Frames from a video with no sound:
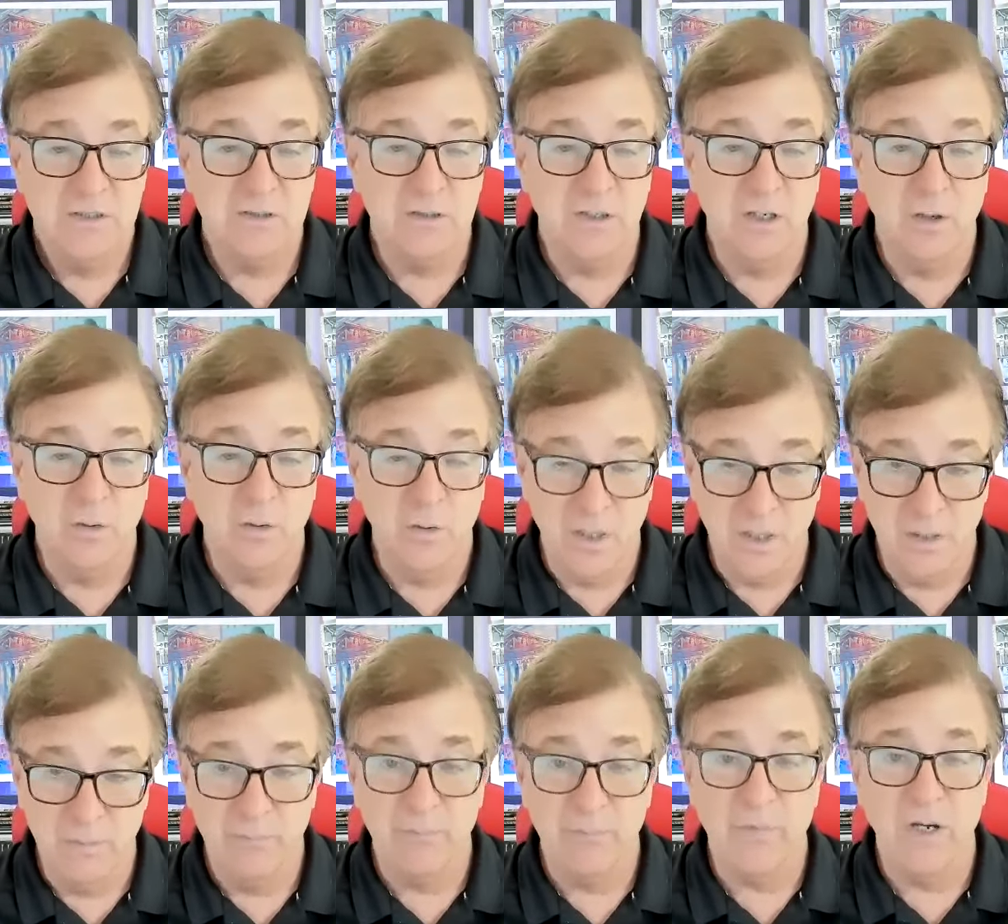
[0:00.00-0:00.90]

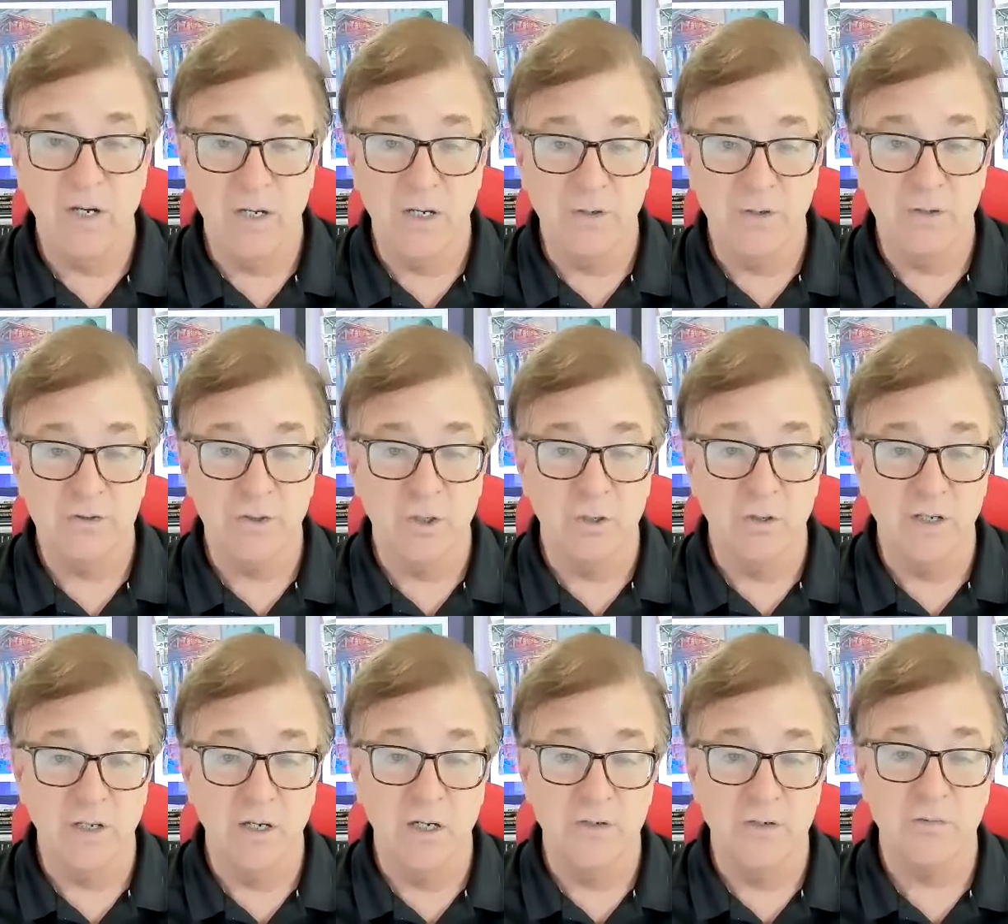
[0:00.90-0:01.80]
So you're
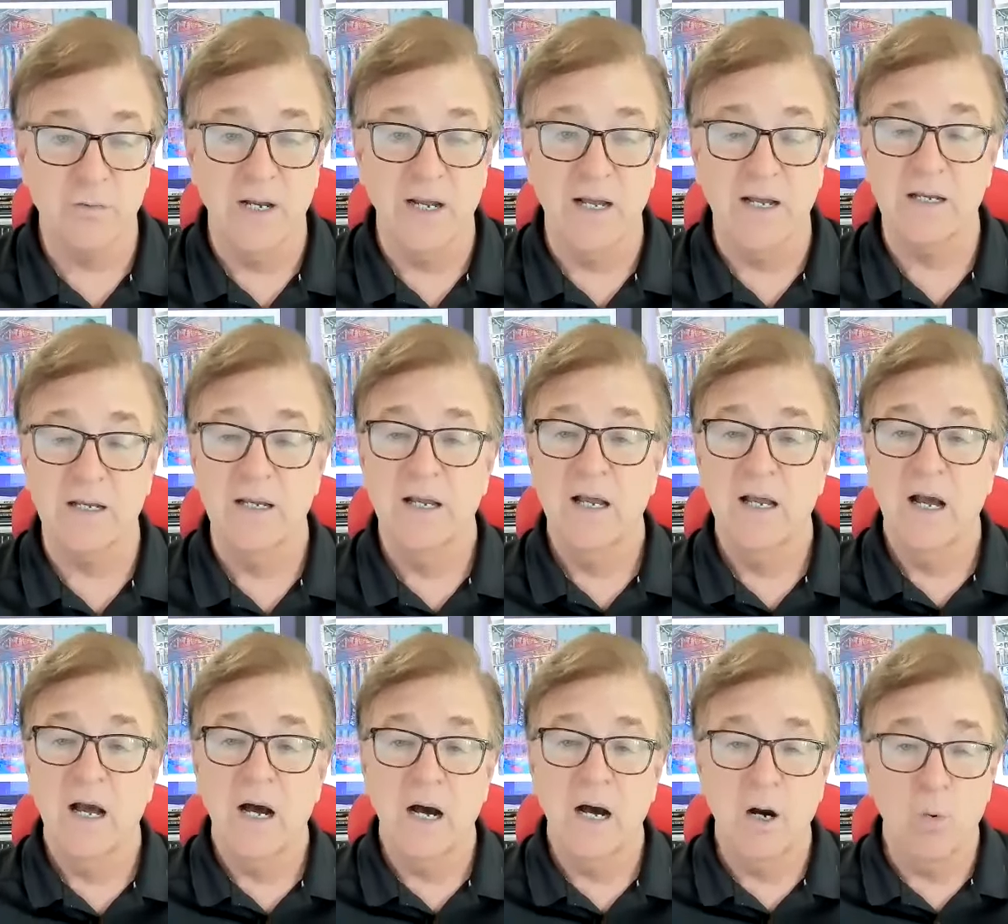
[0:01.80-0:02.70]
certainly on track.
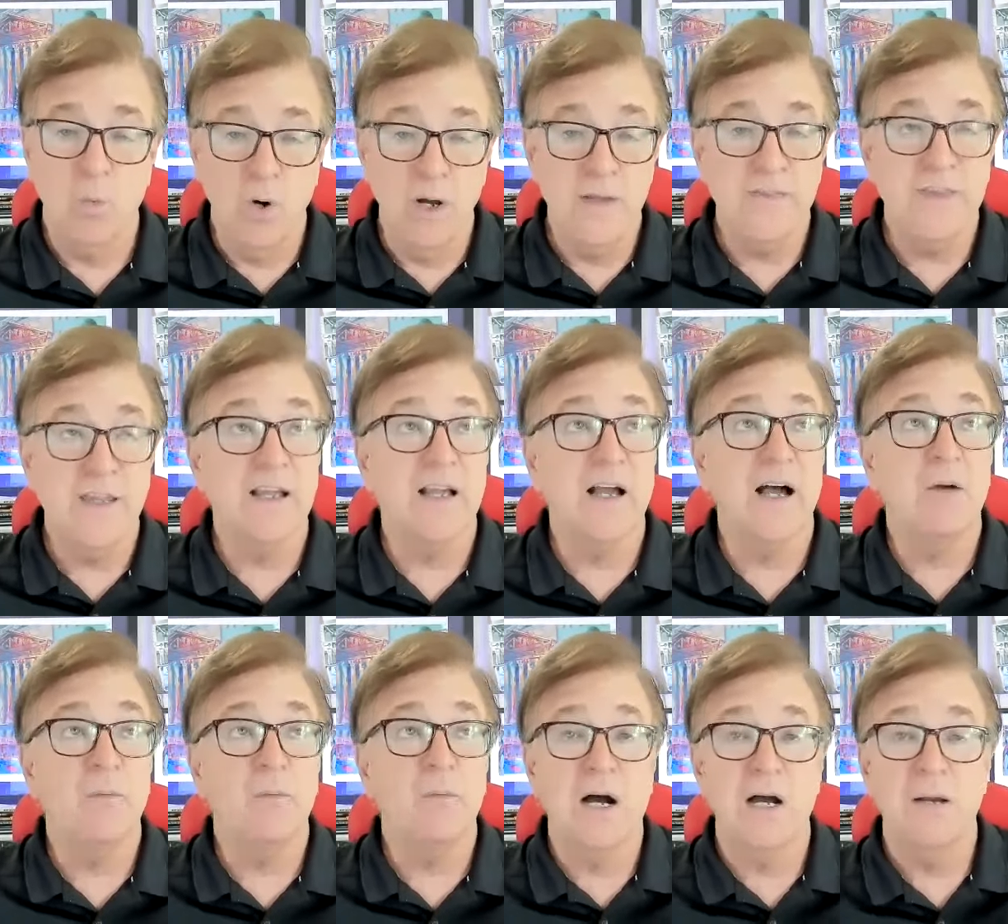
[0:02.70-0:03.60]
One thing
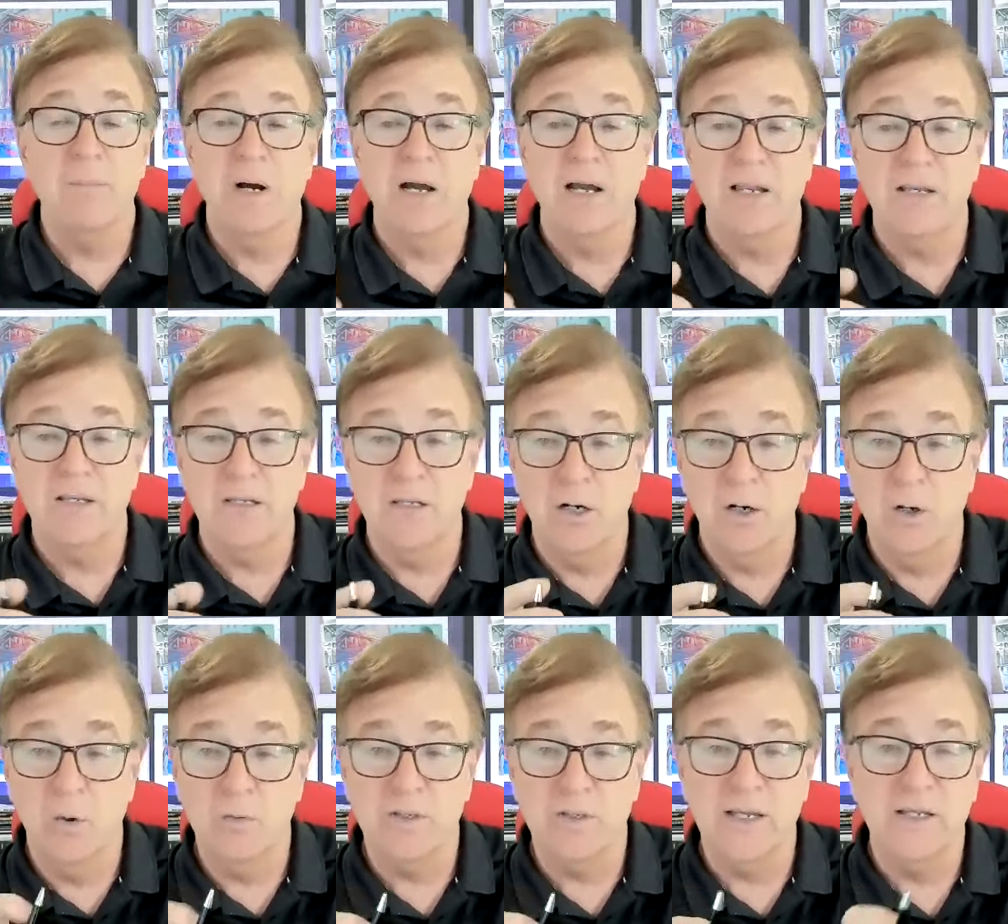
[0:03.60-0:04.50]
I might
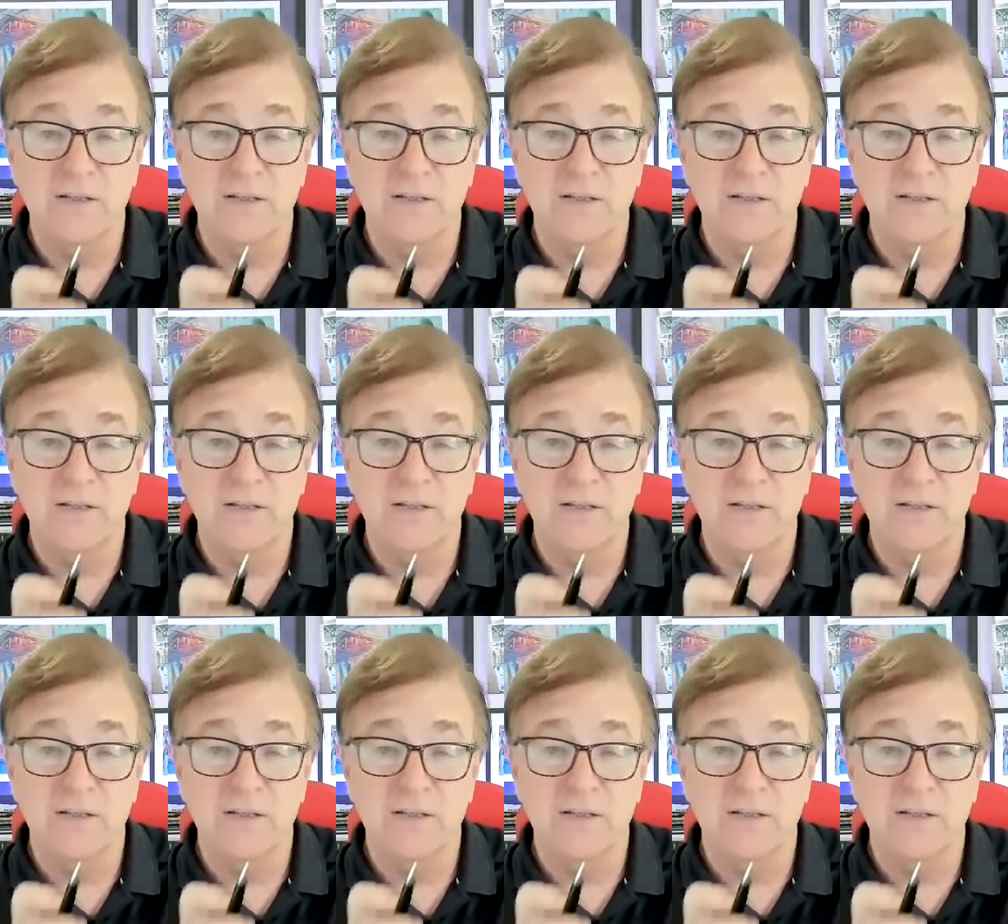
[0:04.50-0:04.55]
note,